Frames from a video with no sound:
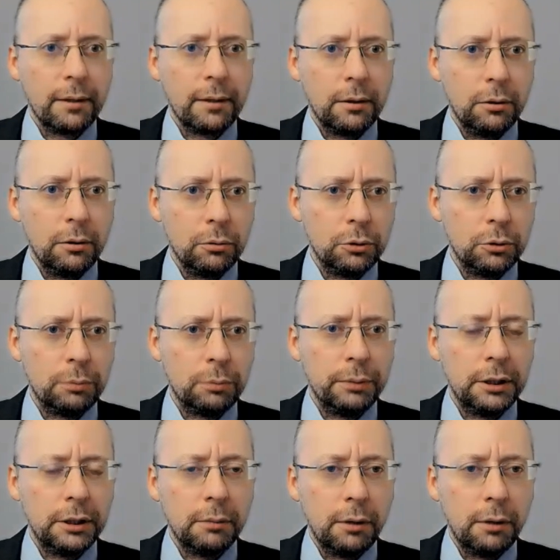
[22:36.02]
You
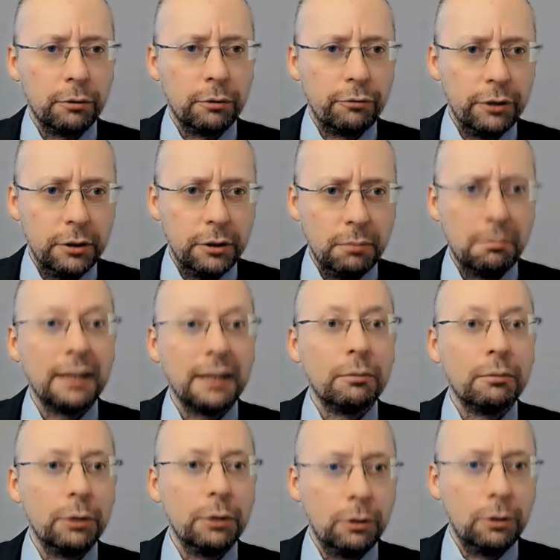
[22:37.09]
speak about freedom, but
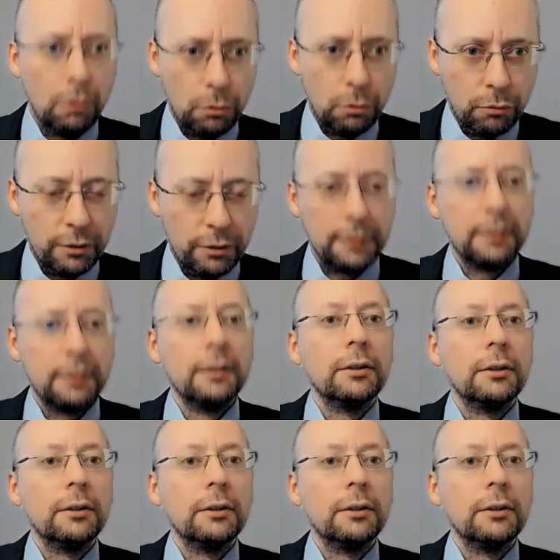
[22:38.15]
we know that